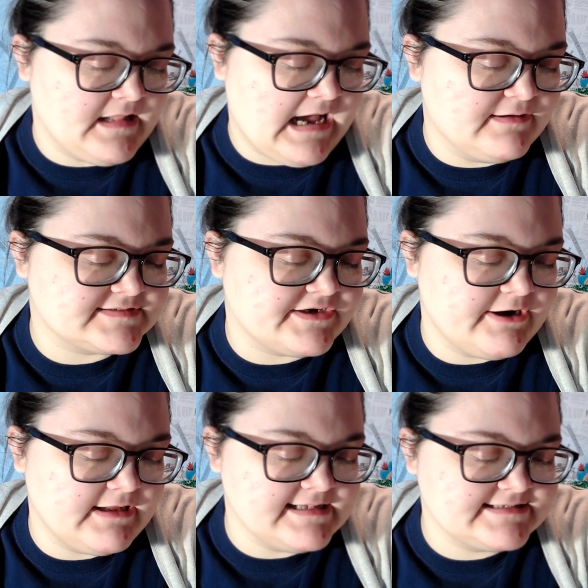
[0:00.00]
I was
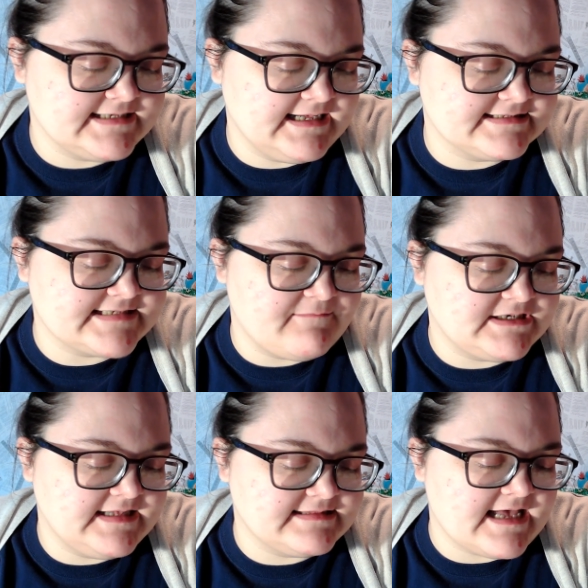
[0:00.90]
currently sitting at
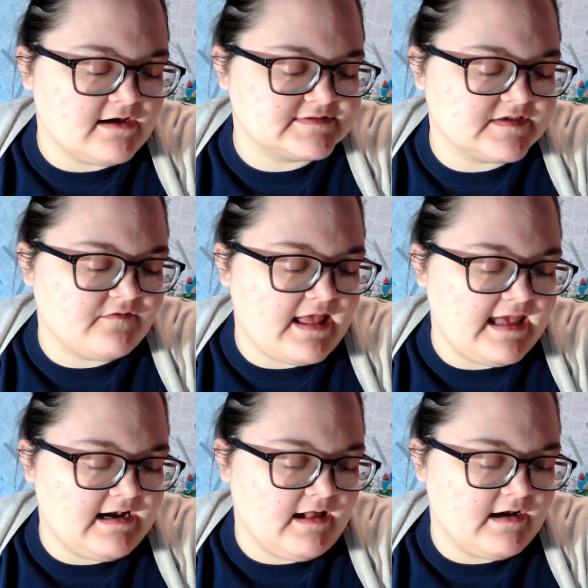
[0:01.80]

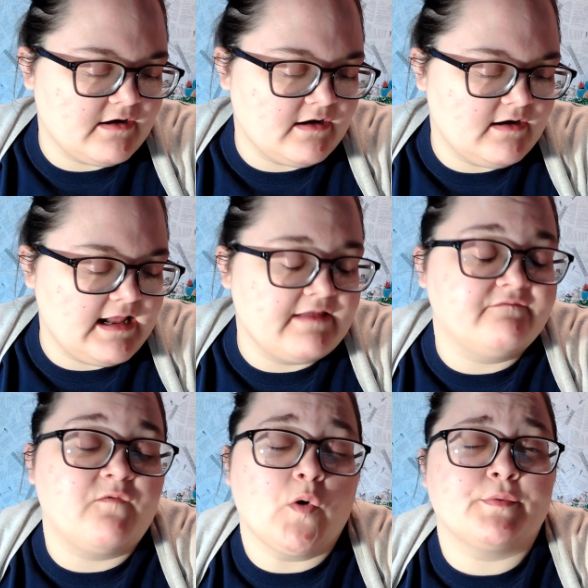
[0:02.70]

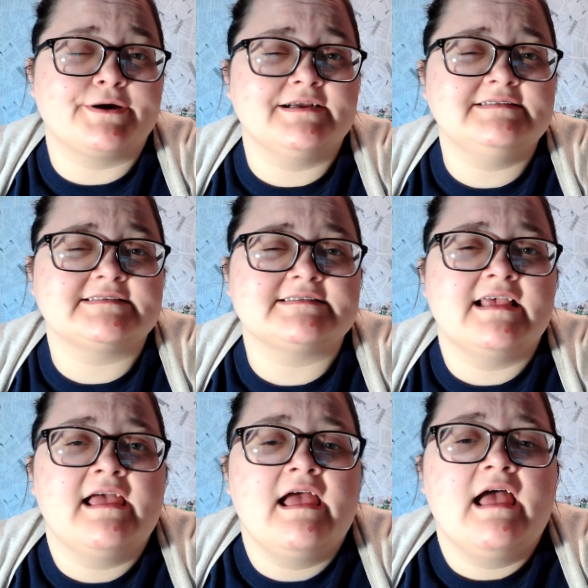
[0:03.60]
17,804 words.
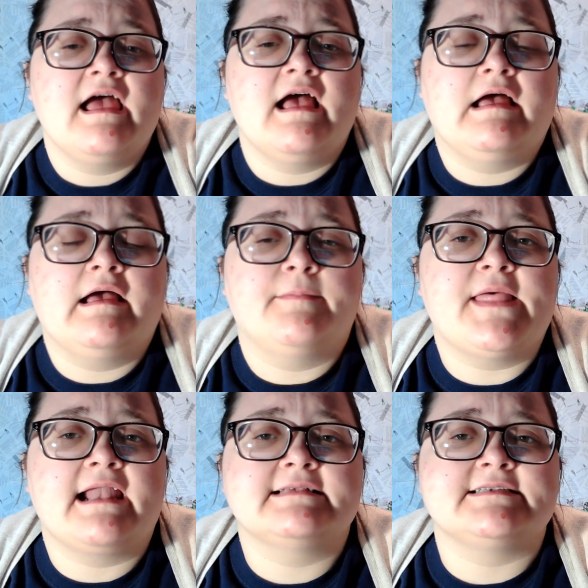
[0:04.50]

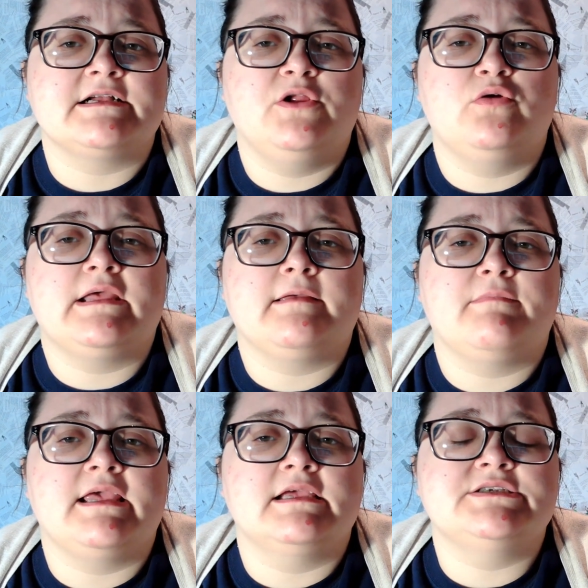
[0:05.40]
That is including
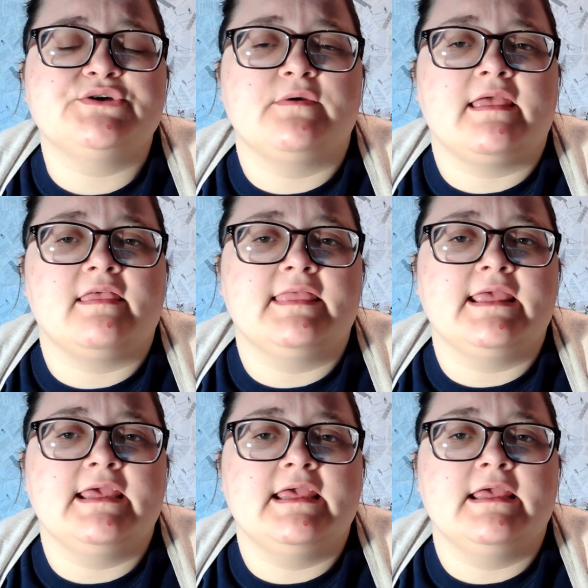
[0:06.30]
me doing
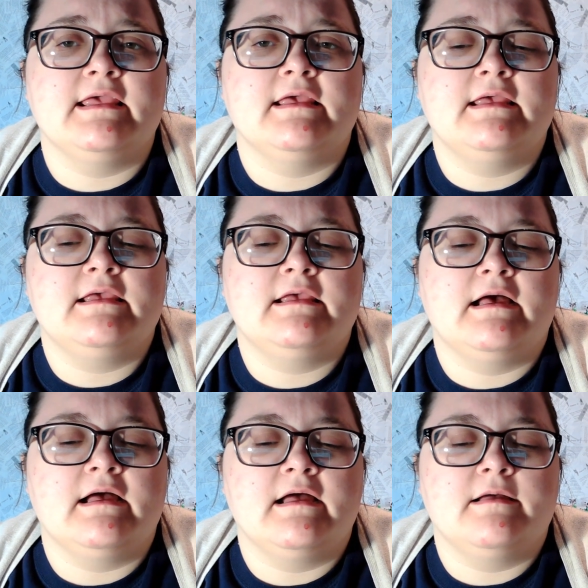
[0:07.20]
the
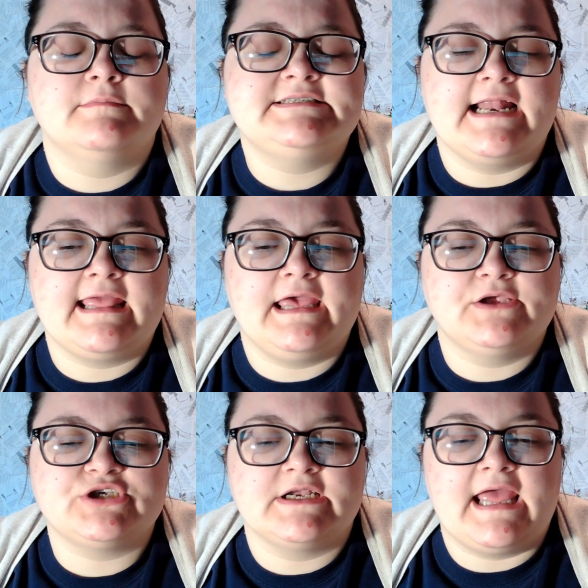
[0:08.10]

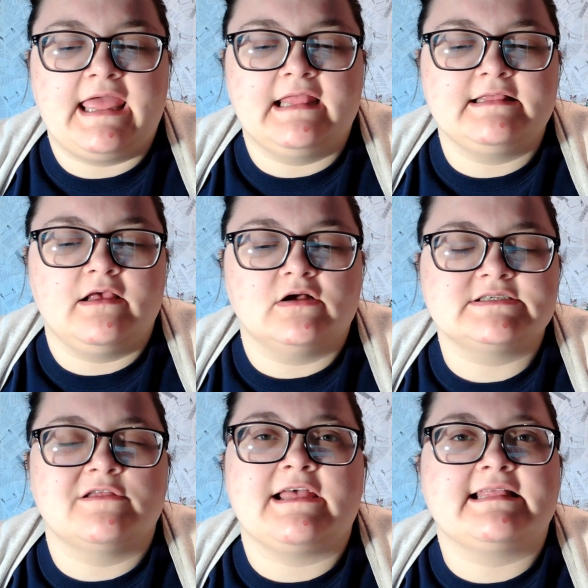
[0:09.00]
dedication and the
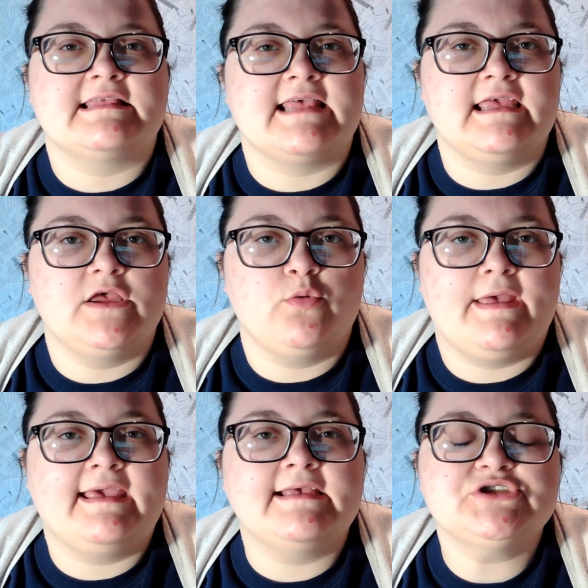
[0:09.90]
thank you
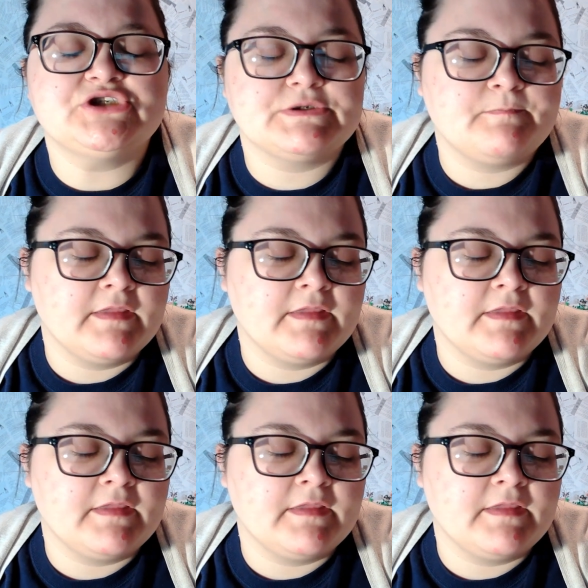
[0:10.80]
page.